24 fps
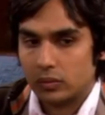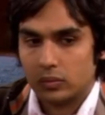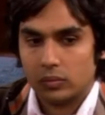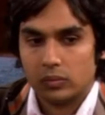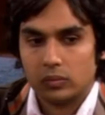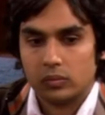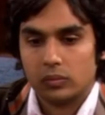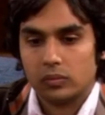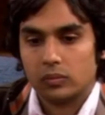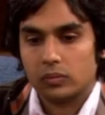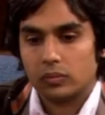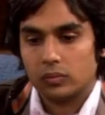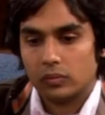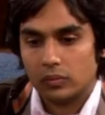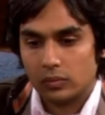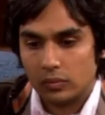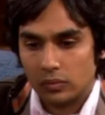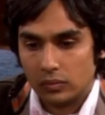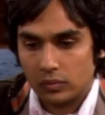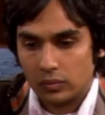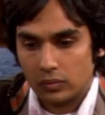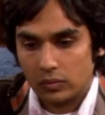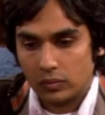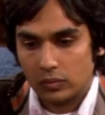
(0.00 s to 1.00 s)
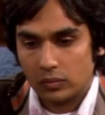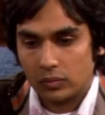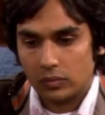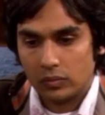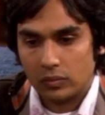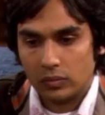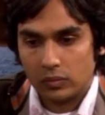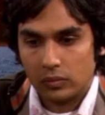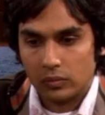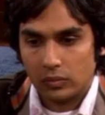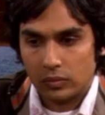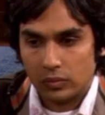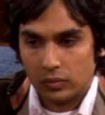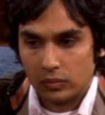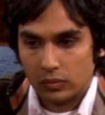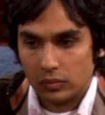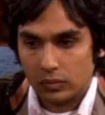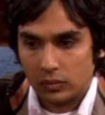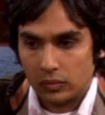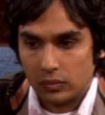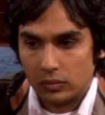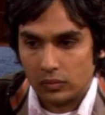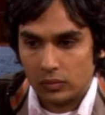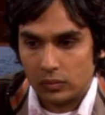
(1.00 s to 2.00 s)

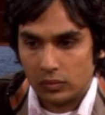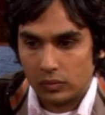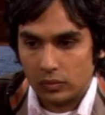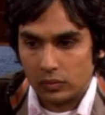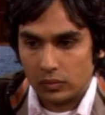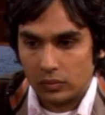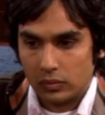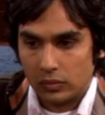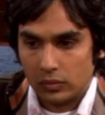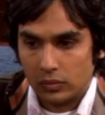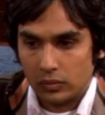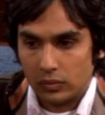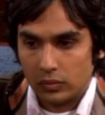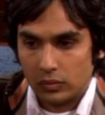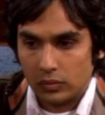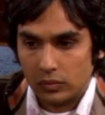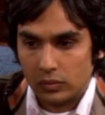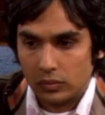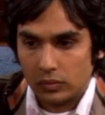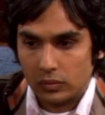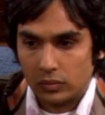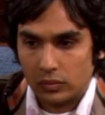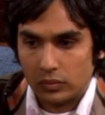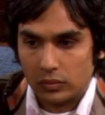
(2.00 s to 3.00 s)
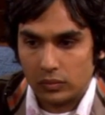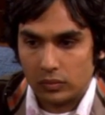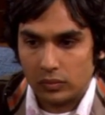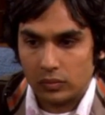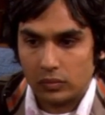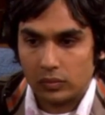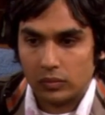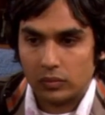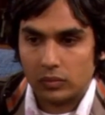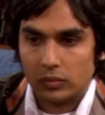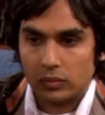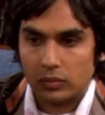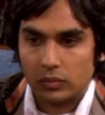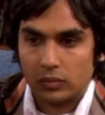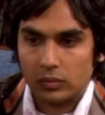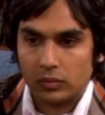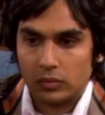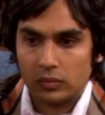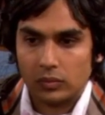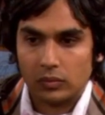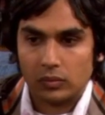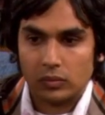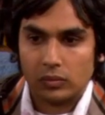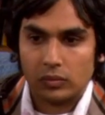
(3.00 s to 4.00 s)

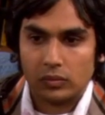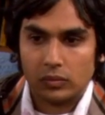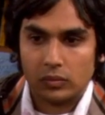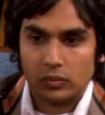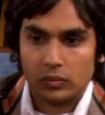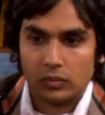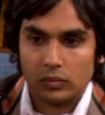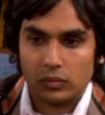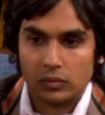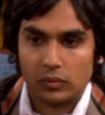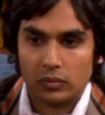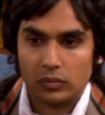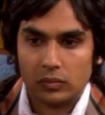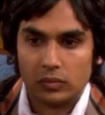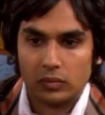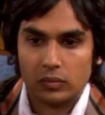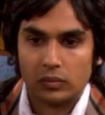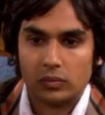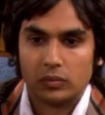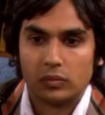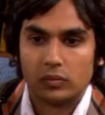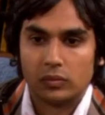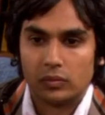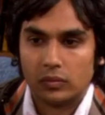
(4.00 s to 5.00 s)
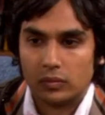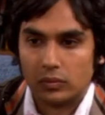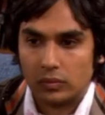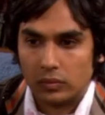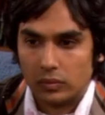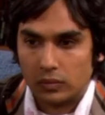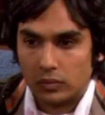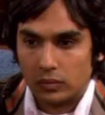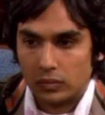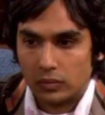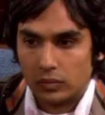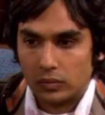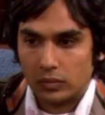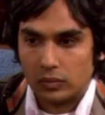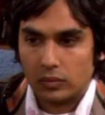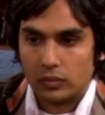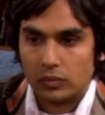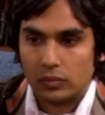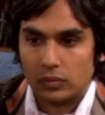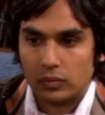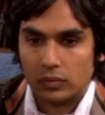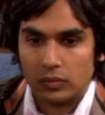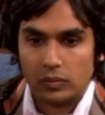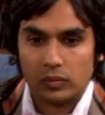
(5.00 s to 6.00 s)

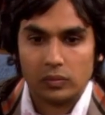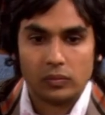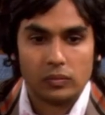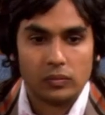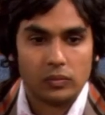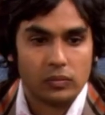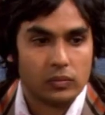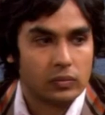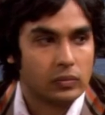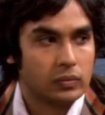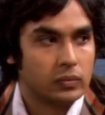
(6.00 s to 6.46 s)
(silent)